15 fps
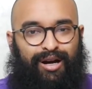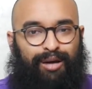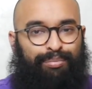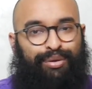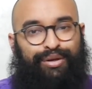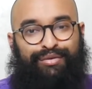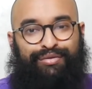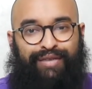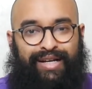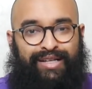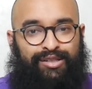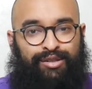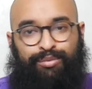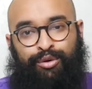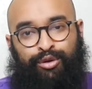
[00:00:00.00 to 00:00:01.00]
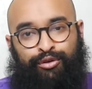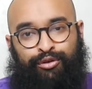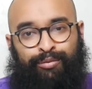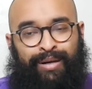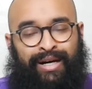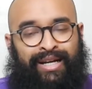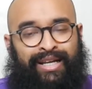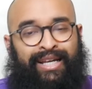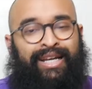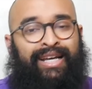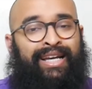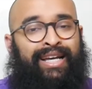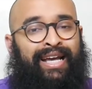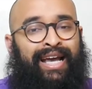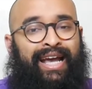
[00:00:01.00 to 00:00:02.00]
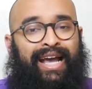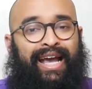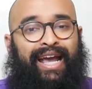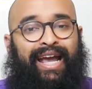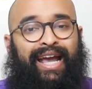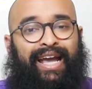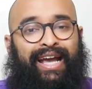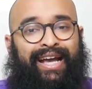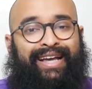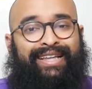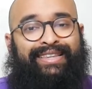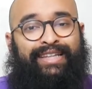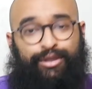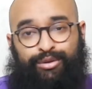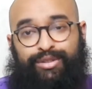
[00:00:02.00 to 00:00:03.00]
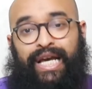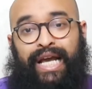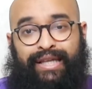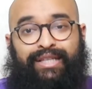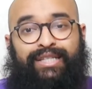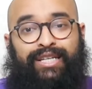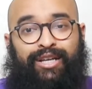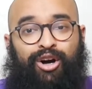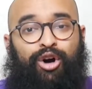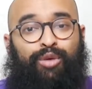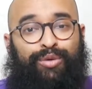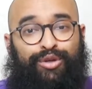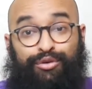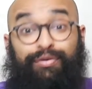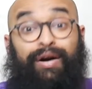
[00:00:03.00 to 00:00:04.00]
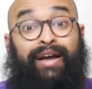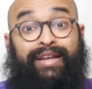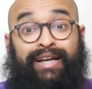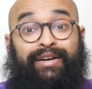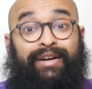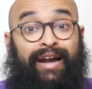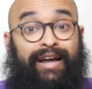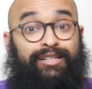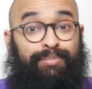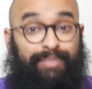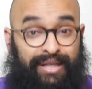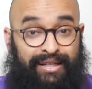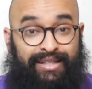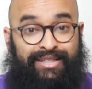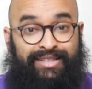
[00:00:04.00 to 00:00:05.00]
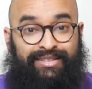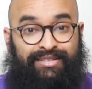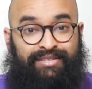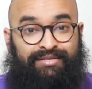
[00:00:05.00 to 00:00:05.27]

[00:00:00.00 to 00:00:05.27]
pretty face, a beautiful body, and then you take the tea home and you find out it has a penis,